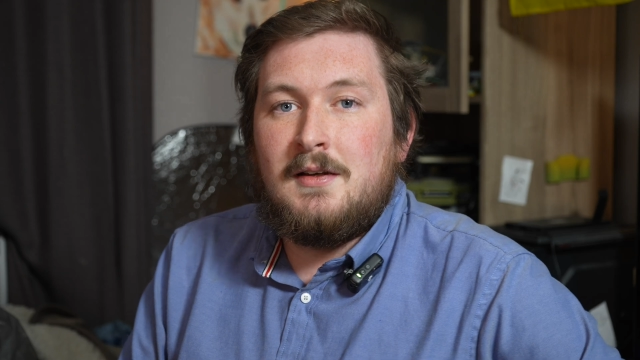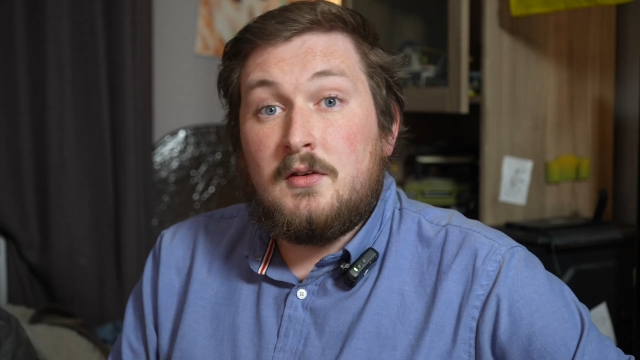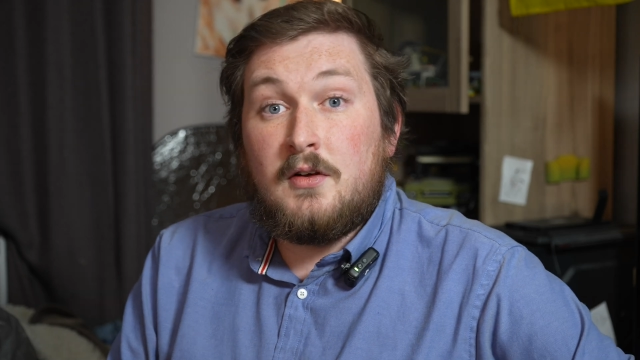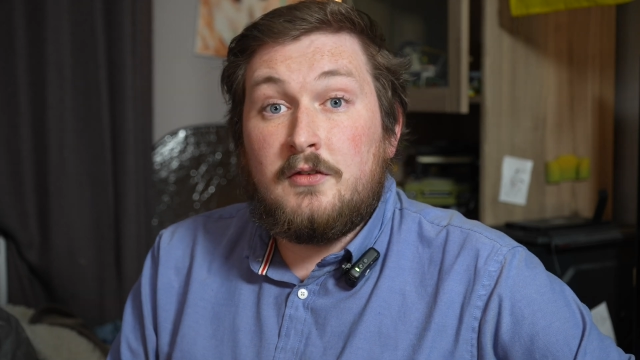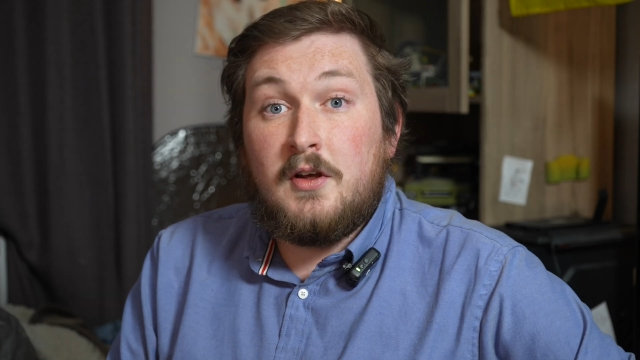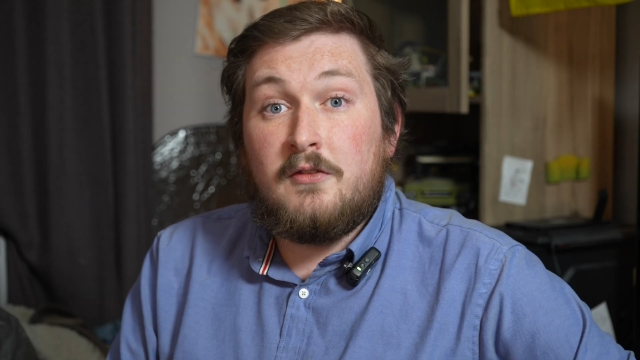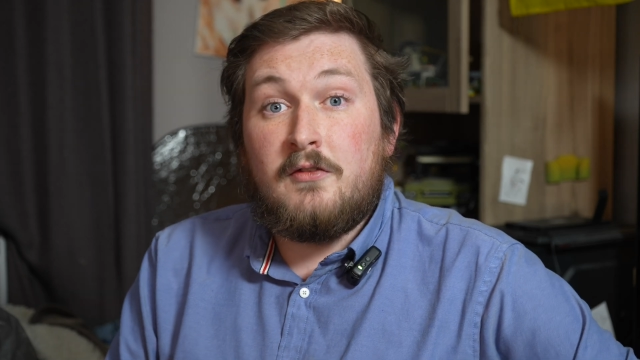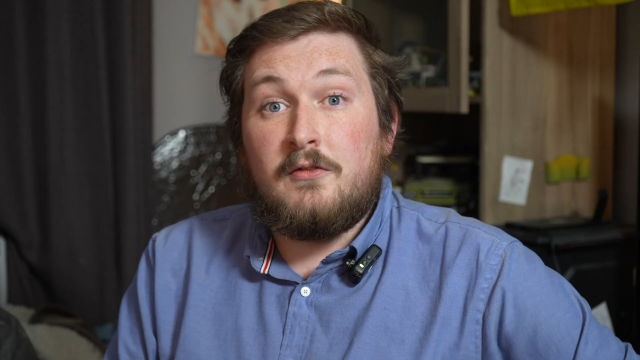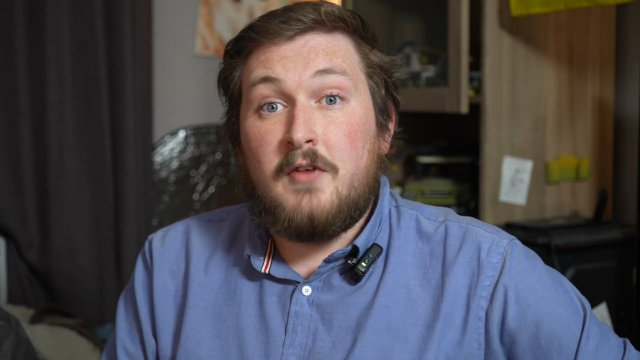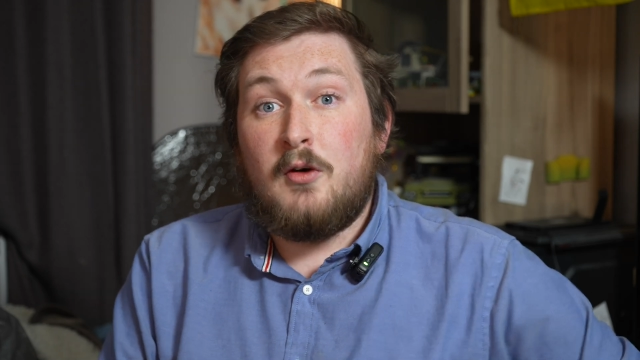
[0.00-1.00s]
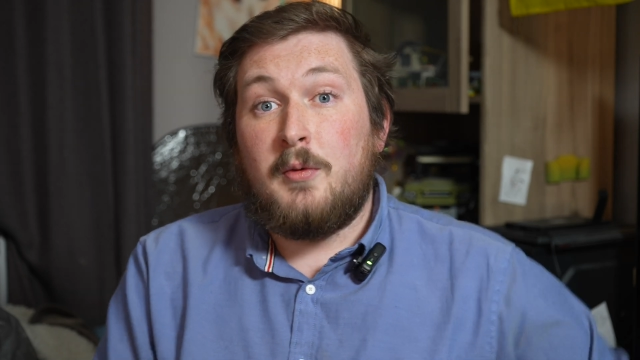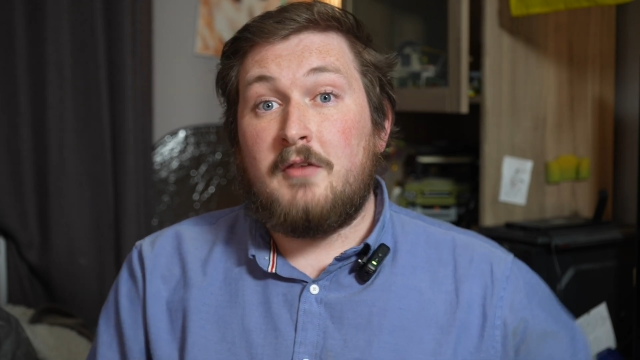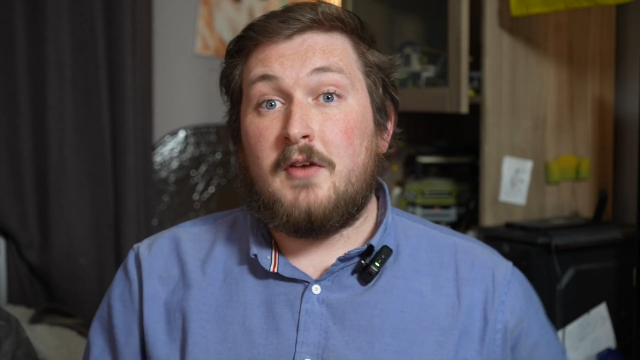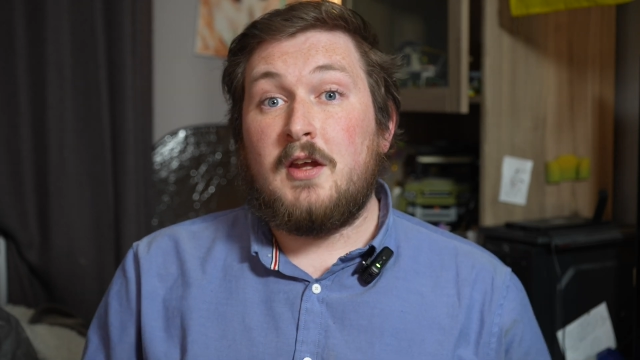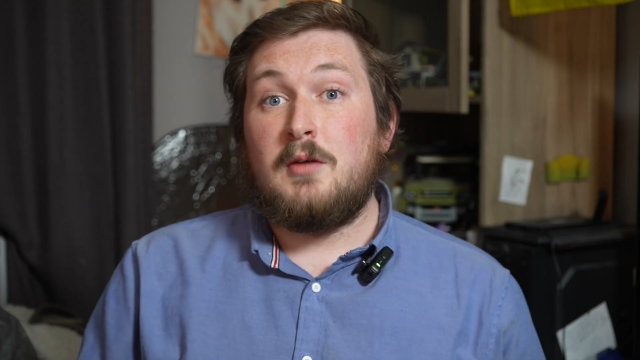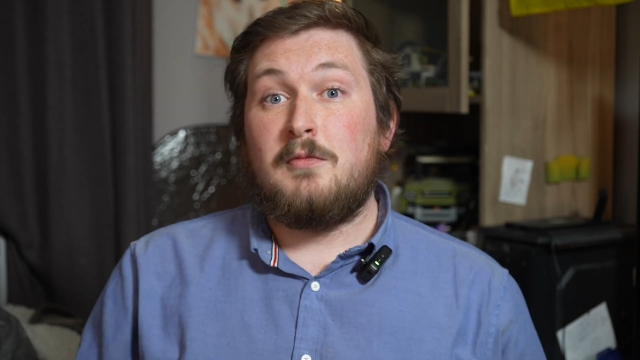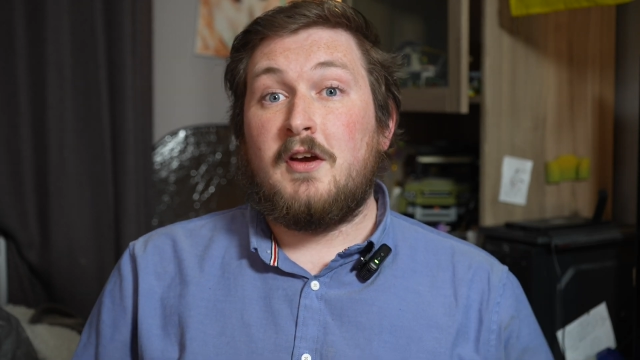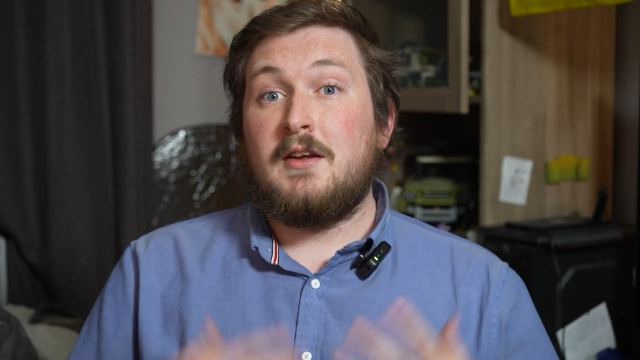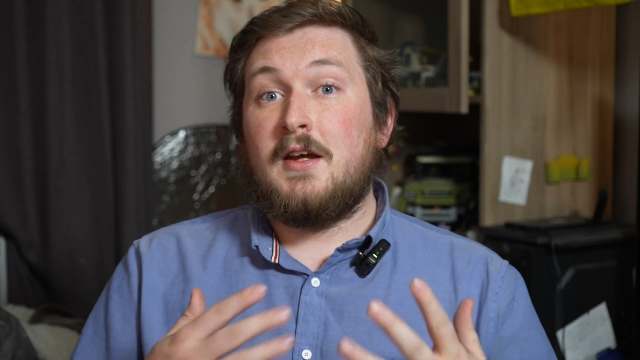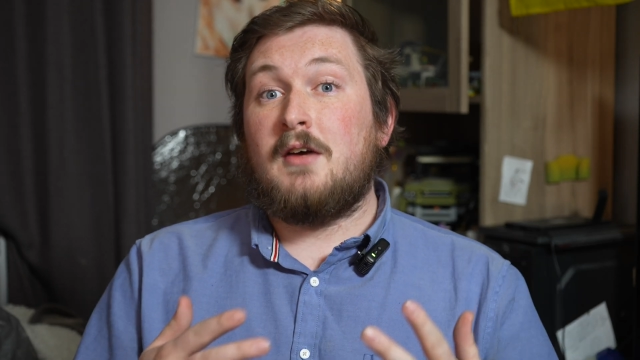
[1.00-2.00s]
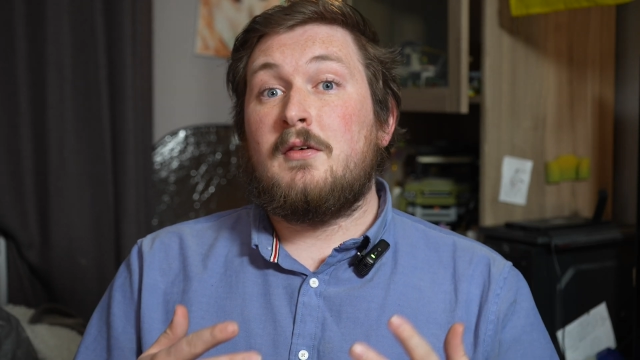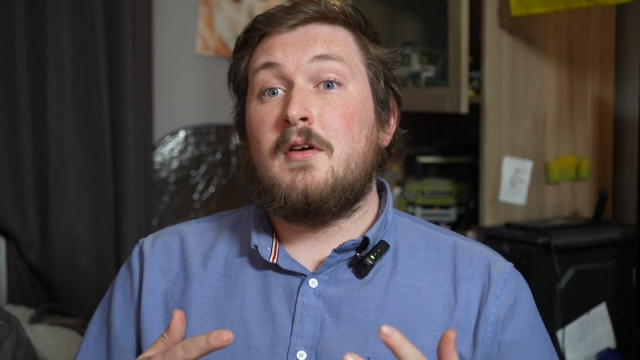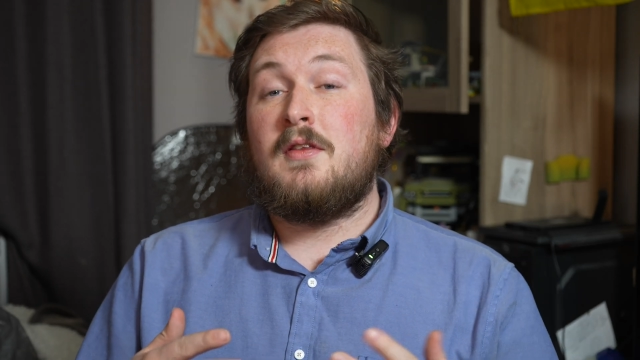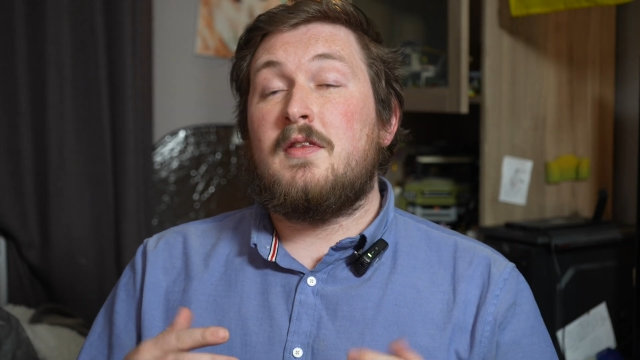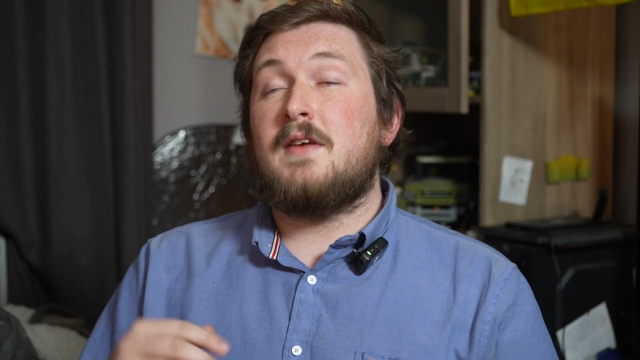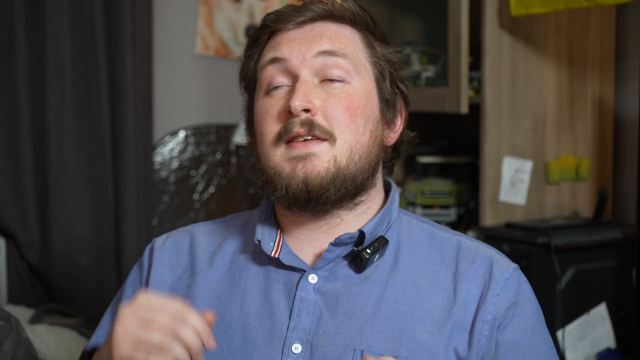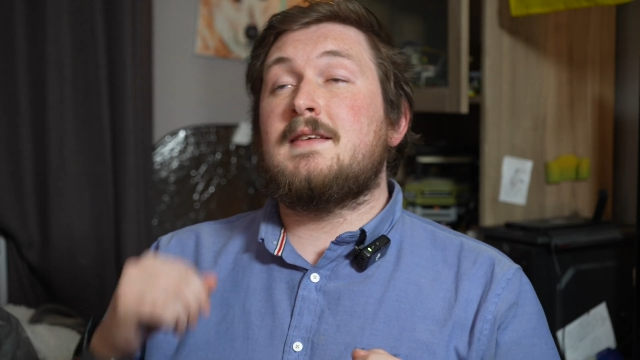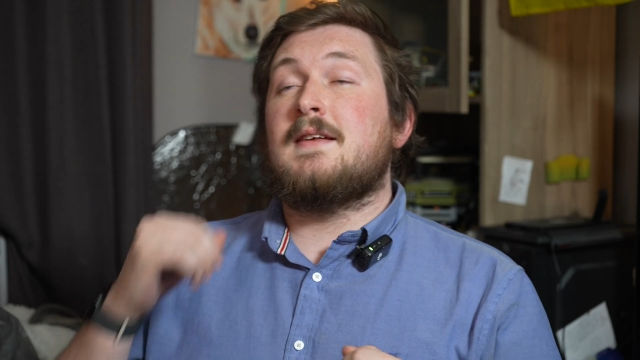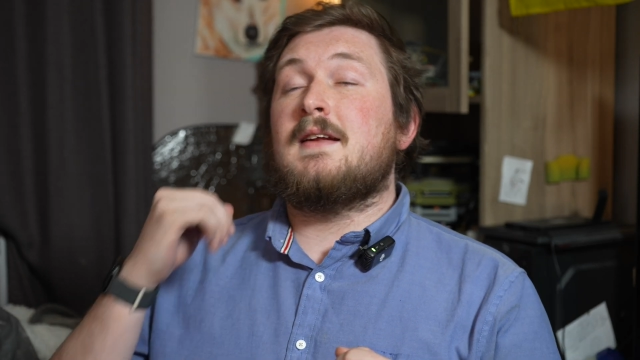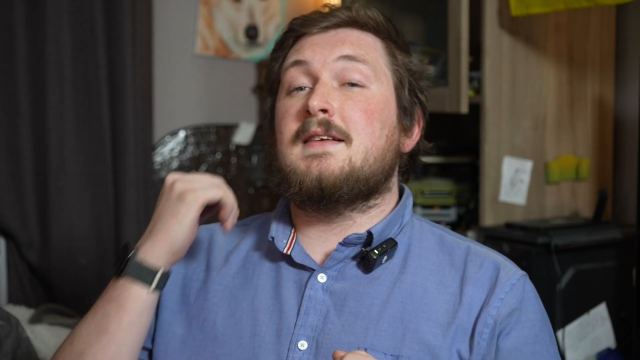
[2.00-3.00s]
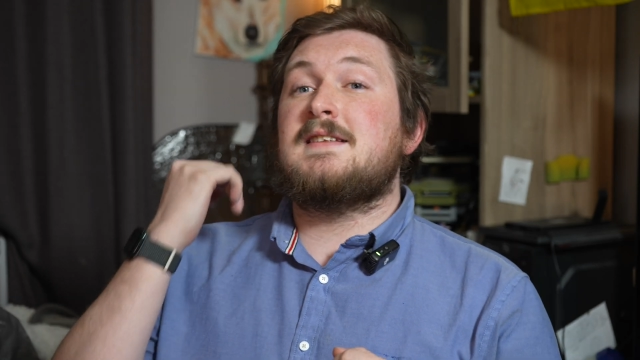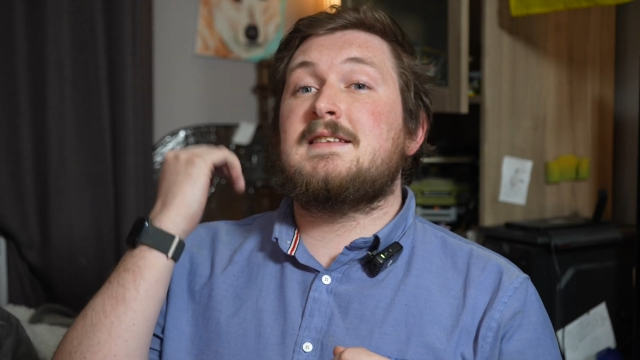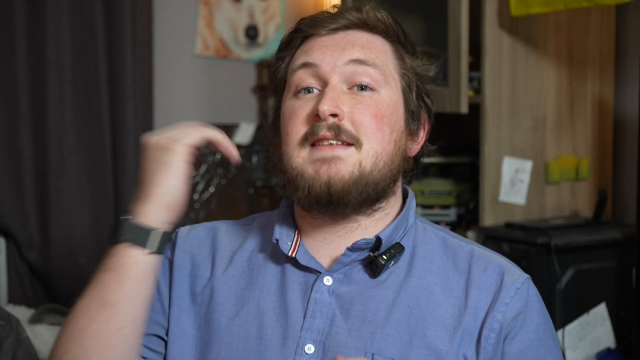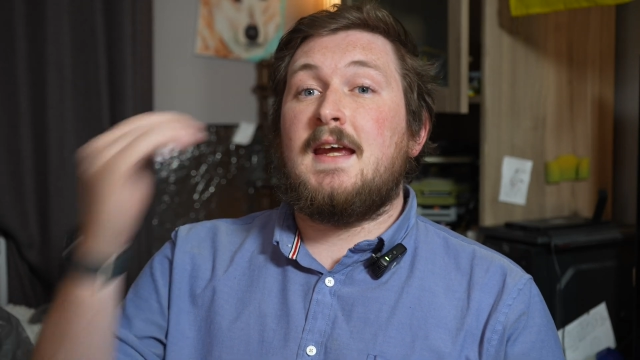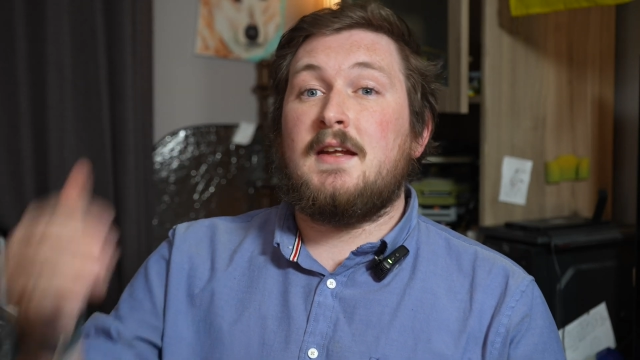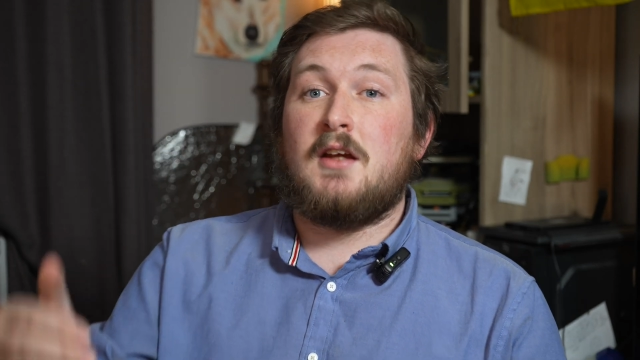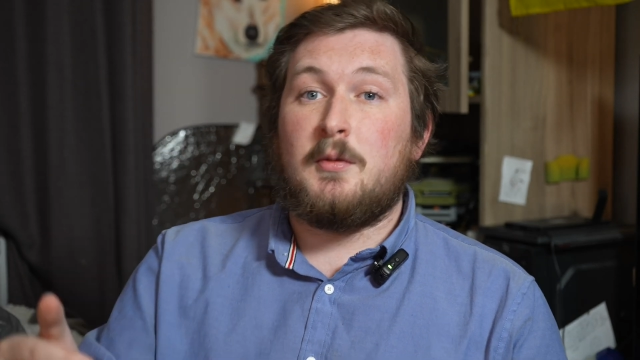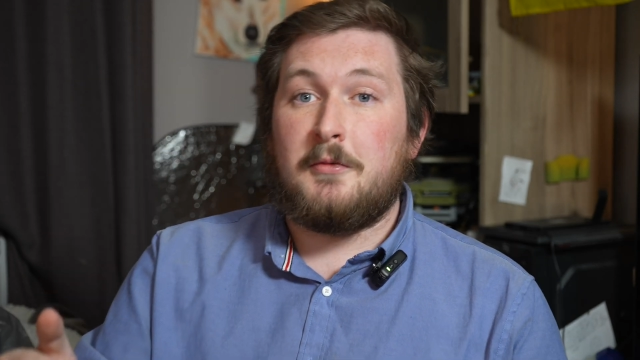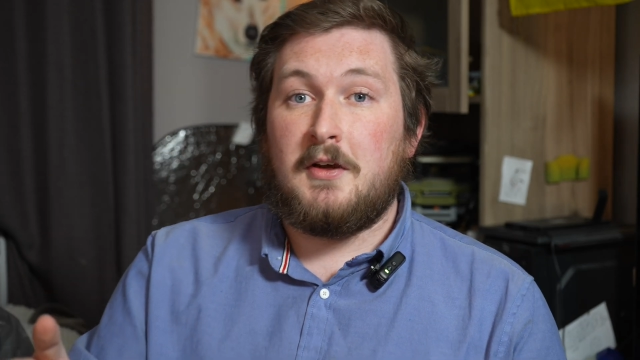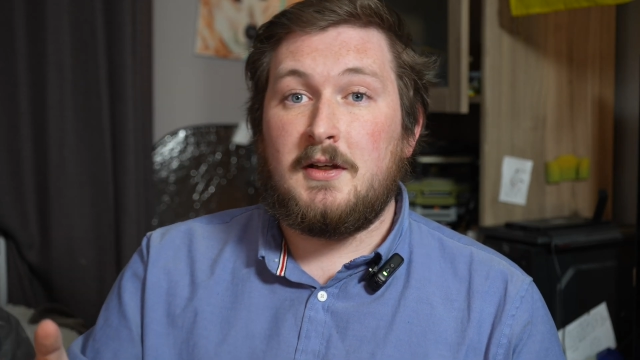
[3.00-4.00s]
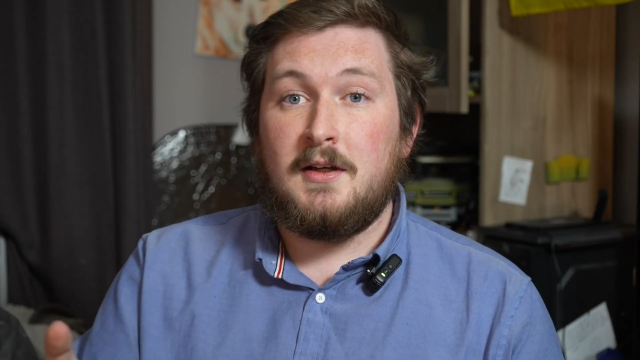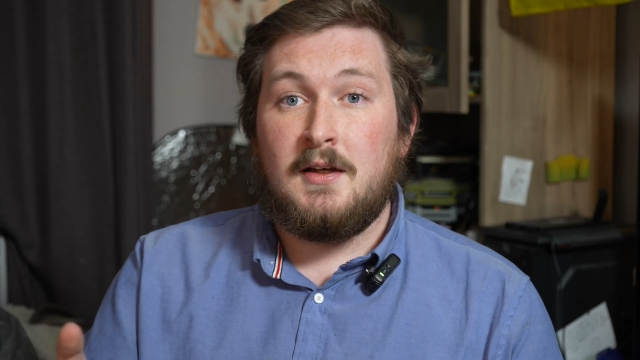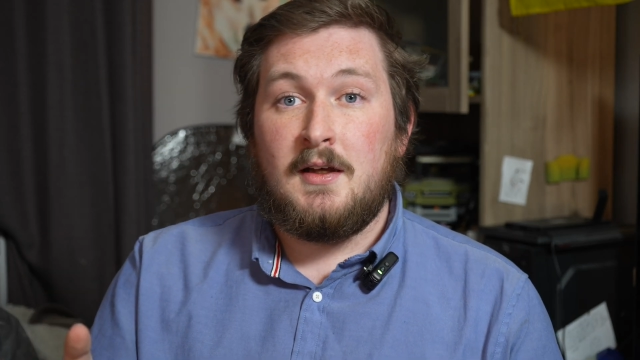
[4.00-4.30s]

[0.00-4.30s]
So if you have a robot vacuum right now, this is an insane upgrade.